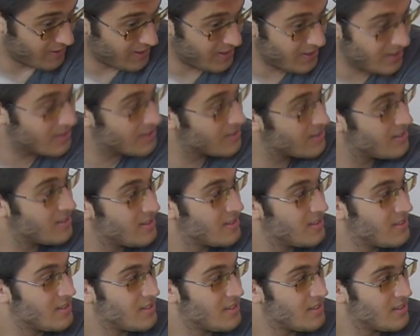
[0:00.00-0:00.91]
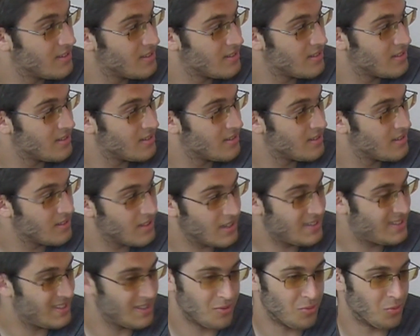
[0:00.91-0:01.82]
TV. They still won in my book.
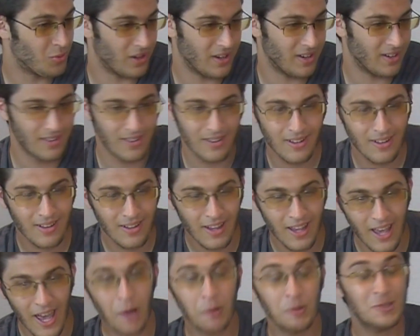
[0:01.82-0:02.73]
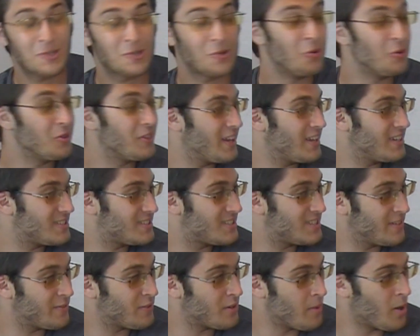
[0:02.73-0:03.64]
I didn't watch the panels. It was cool
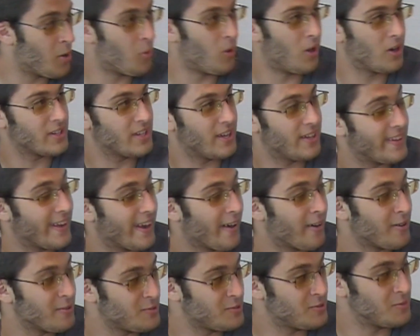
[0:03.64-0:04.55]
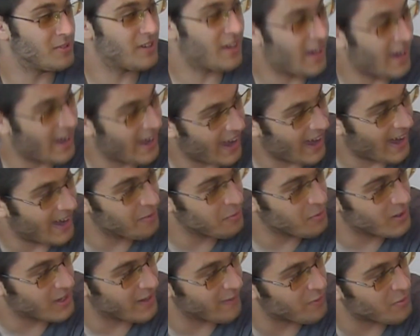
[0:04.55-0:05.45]
that Stephen Amell walked out in the Arrow suit.
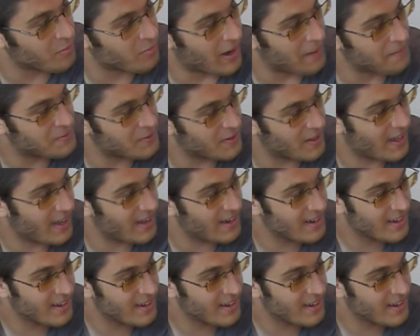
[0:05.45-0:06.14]
I will give him props for that.